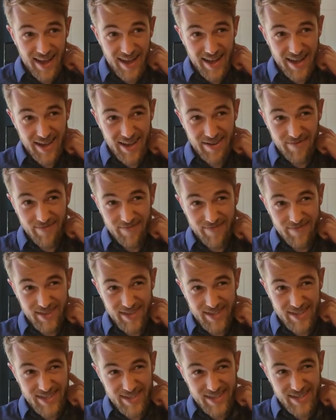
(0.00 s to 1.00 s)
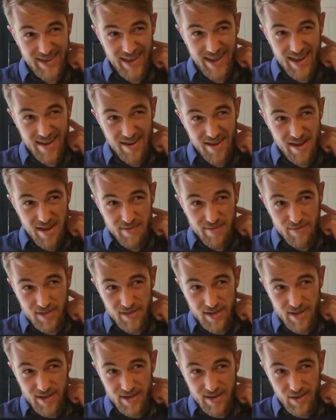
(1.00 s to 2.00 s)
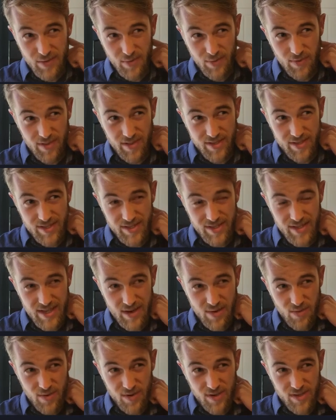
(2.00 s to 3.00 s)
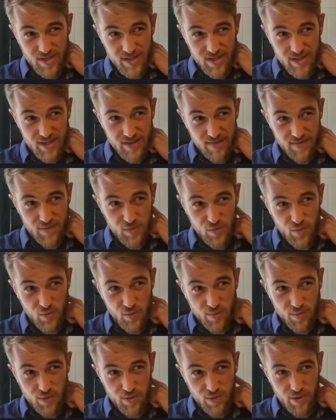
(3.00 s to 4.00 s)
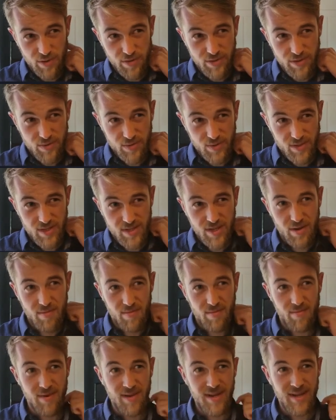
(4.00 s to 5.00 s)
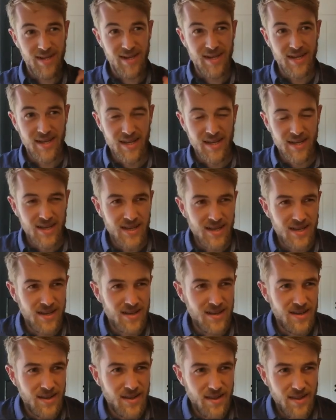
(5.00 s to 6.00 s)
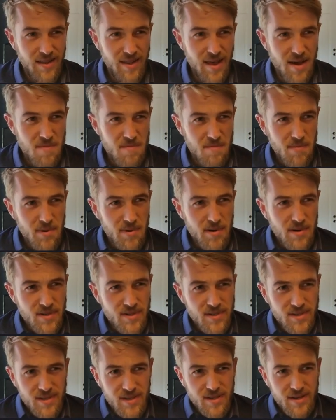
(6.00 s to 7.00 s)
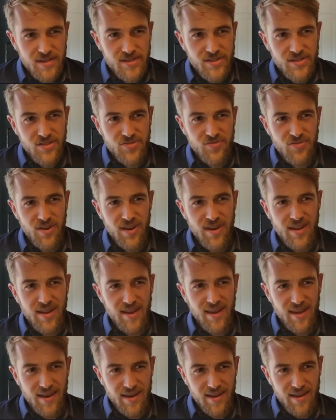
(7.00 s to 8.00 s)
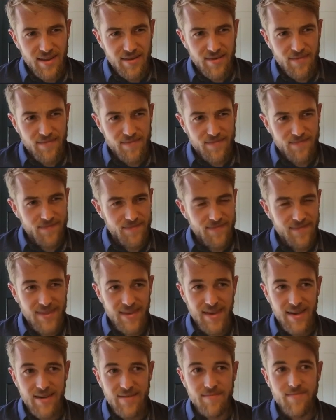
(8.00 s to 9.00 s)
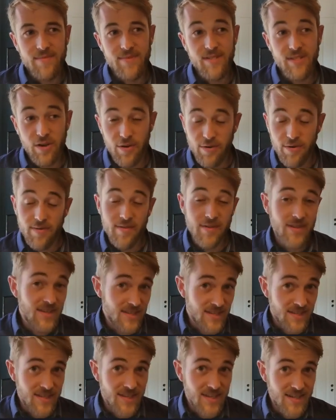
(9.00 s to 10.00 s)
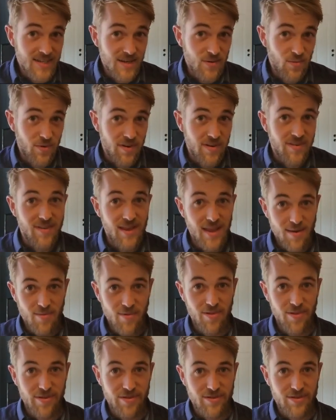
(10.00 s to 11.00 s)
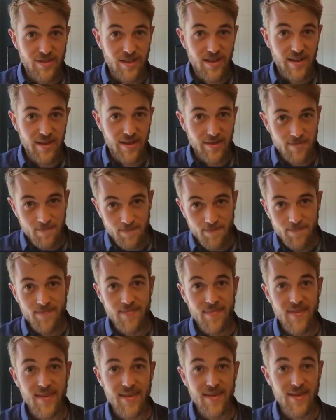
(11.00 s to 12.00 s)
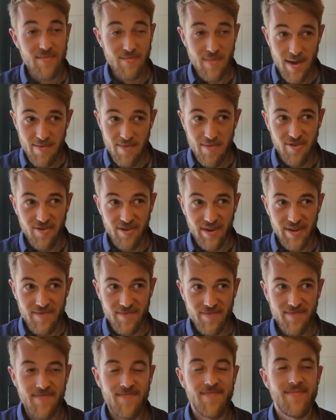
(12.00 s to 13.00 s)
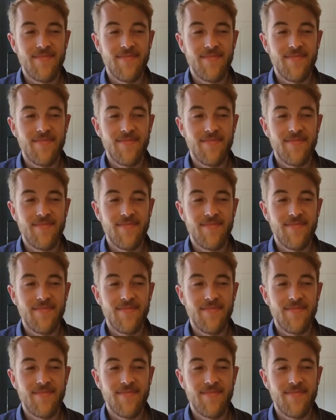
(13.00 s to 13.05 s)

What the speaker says: It's a data object with a sequence of tuples with some numbers and a string and a... Yeah. So this is actually what a table looks like in memory,